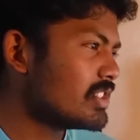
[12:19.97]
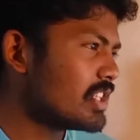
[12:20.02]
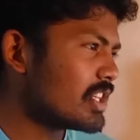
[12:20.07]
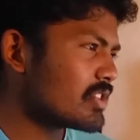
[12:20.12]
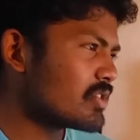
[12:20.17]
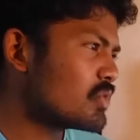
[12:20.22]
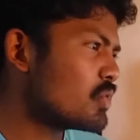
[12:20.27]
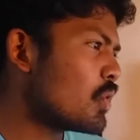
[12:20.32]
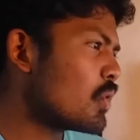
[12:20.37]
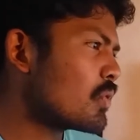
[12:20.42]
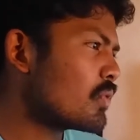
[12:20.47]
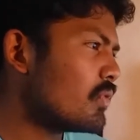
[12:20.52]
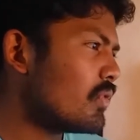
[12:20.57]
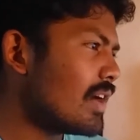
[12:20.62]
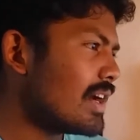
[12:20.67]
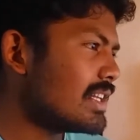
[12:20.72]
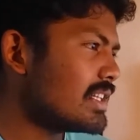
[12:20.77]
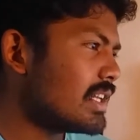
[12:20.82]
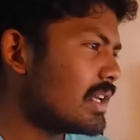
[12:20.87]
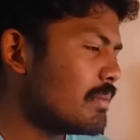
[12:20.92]
Just don't
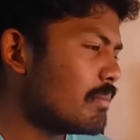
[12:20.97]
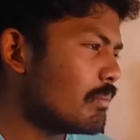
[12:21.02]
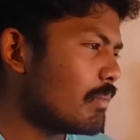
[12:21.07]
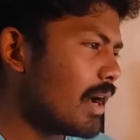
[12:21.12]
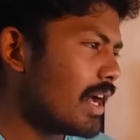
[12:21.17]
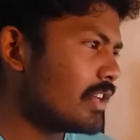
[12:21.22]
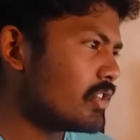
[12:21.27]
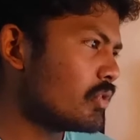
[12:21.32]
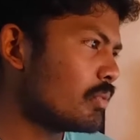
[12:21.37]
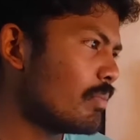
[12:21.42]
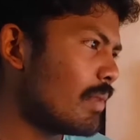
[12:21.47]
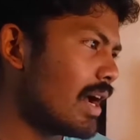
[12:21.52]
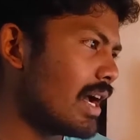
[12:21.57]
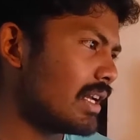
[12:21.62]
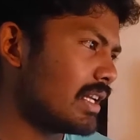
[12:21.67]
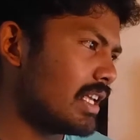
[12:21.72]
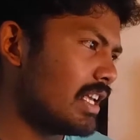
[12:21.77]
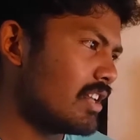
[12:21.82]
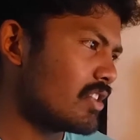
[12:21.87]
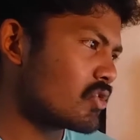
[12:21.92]
fight him man to
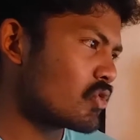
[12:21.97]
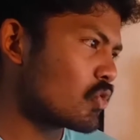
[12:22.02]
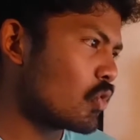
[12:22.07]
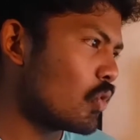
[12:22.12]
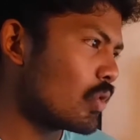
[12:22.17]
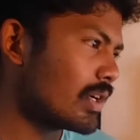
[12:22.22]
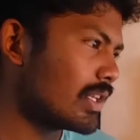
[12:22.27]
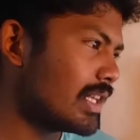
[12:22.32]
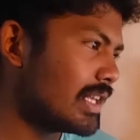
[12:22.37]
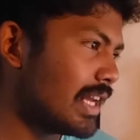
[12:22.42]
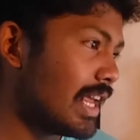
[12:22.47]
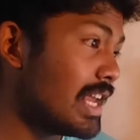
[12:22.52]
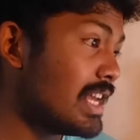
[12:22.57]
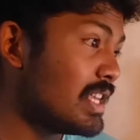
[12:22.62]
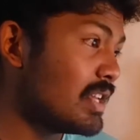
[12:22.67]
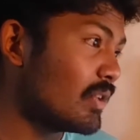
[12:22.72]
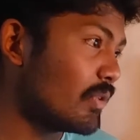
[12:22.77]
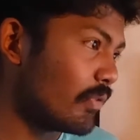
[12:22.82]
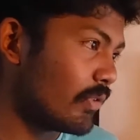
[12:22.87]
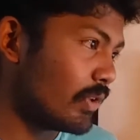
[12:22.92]
man. He is stronger than
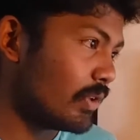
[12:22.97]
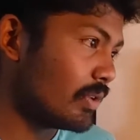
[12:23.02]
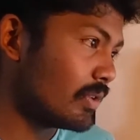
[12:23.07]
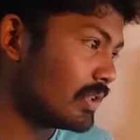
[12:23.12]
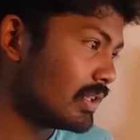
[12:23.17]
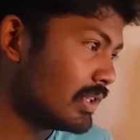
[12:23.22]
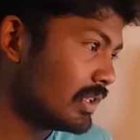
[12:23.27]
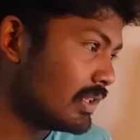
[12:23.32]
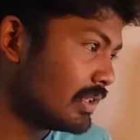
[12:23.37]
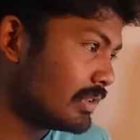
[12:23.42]
any of you.